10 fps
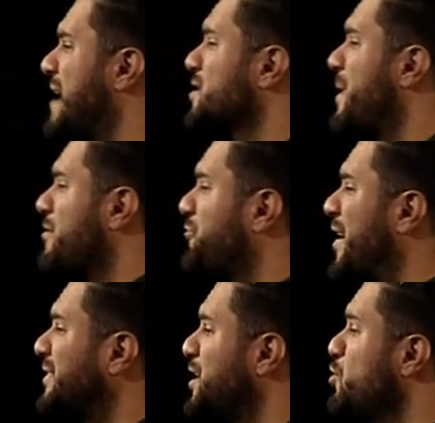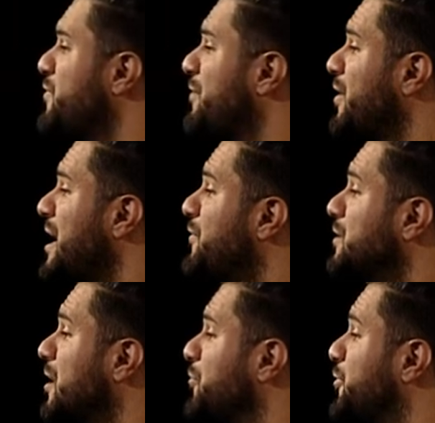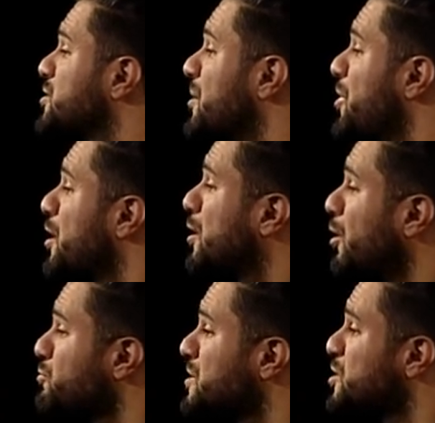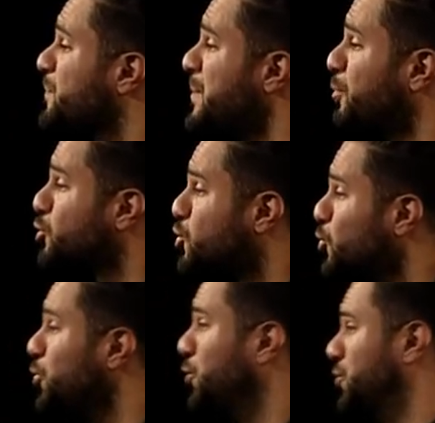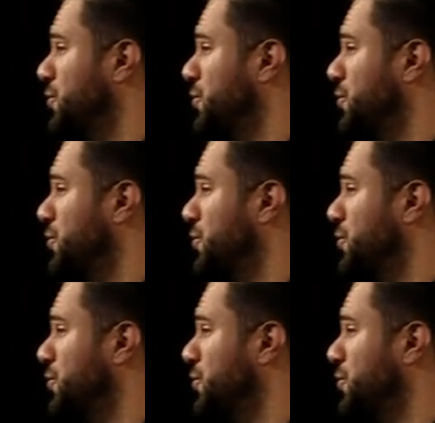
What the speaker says: As a matter of fact, that you've never even done for some of the closest people to you.